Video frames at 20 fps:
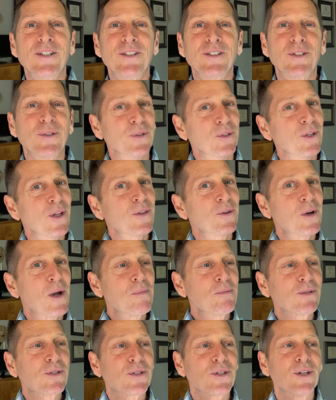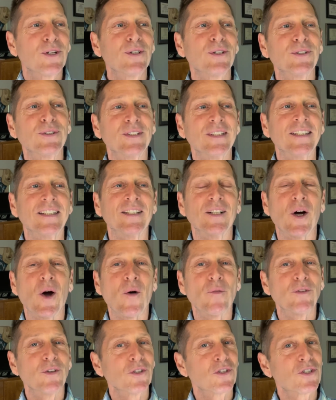to another episode
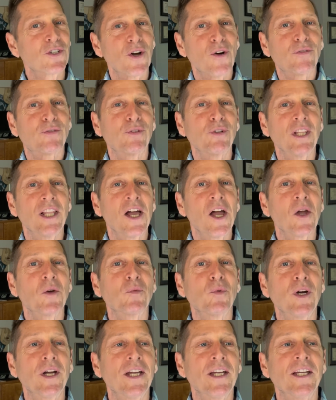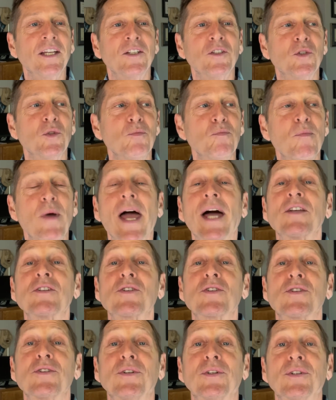of the Self-Reliant Way to
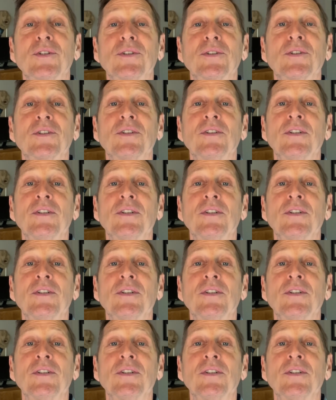Master